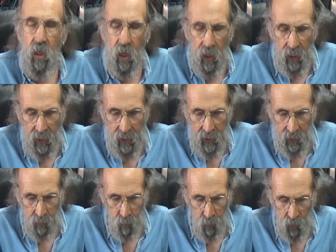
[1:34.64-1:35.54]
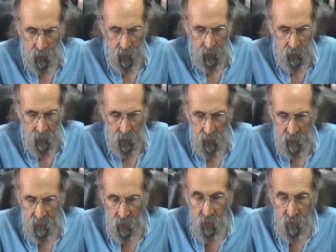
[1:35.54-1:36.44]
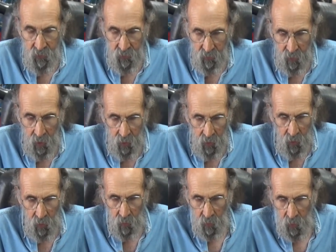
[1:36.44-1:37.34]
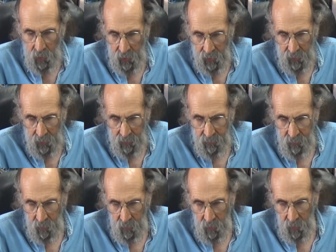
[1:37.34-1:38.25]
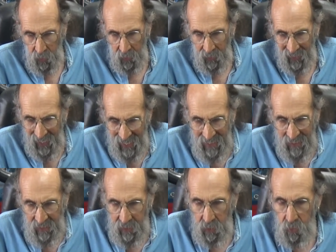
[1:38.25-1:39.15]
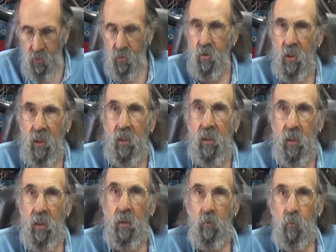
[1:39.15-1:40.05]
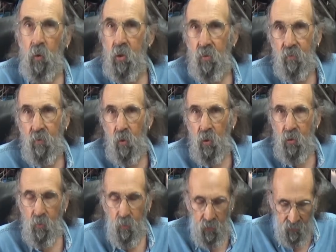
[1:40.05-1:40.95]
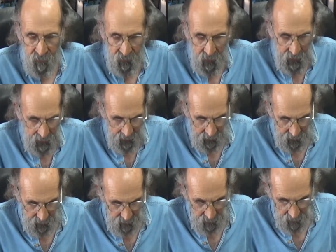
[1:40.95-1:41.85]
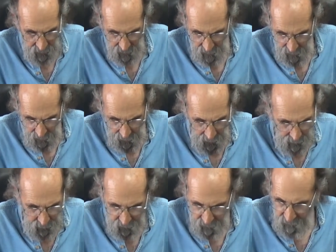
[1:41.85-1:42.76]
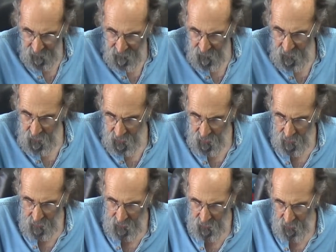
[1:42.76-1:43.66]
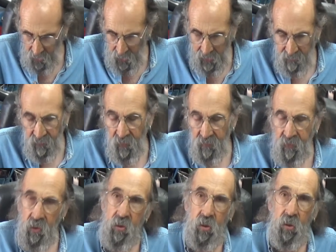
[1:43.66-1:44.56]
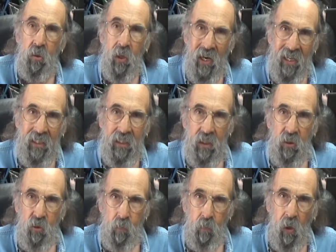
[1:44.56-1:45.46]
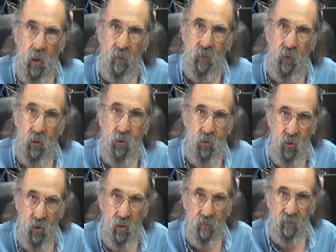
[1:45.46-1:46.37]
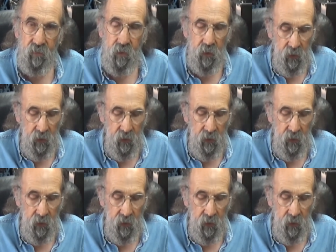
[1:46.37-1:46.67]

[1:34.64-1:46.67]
I had one years ago. I had an 80-inch Indian, which of course was a flathead. It was a 52 80-inch Bonneville Chief.